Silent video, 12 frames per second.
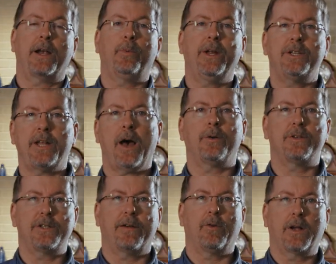I reached out to
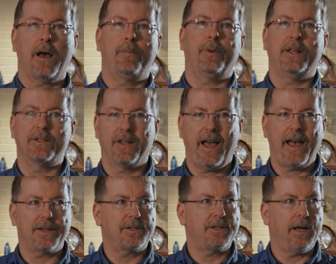several companies
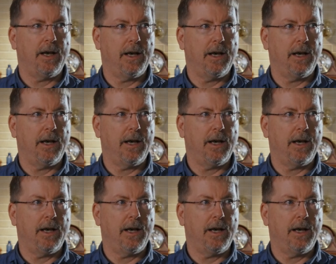last